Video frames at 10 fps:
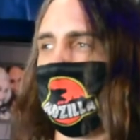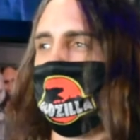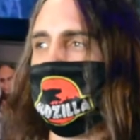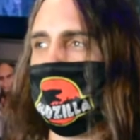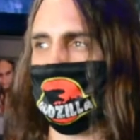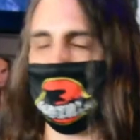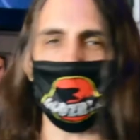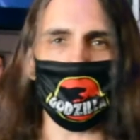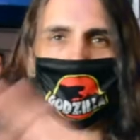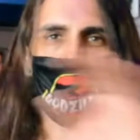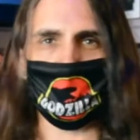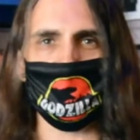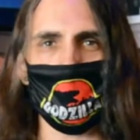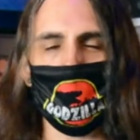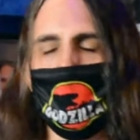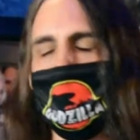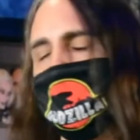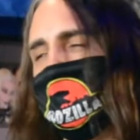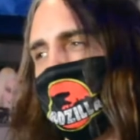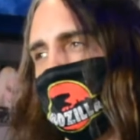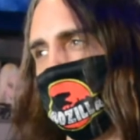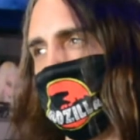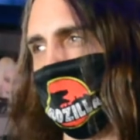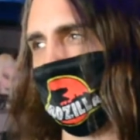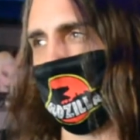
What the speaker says: because we didn't feel it was safe for our customers.